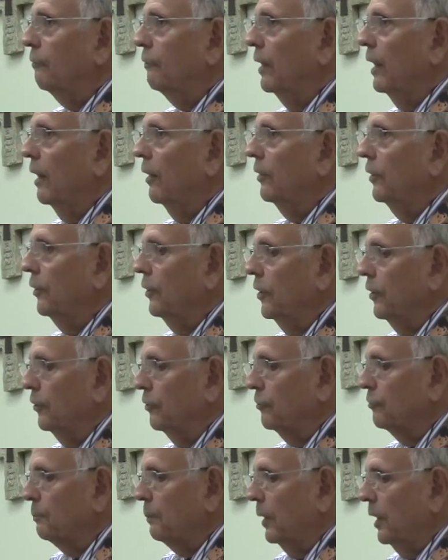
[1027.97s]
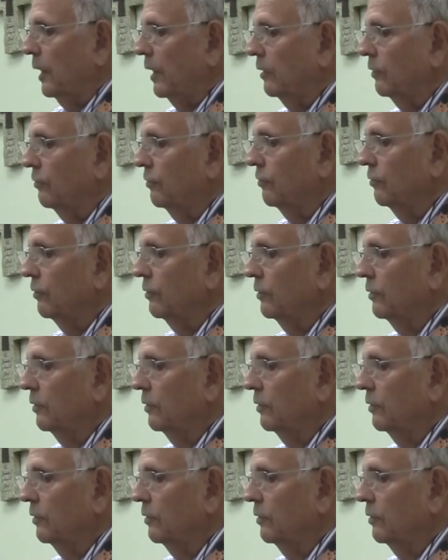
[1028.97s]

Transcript: found another space.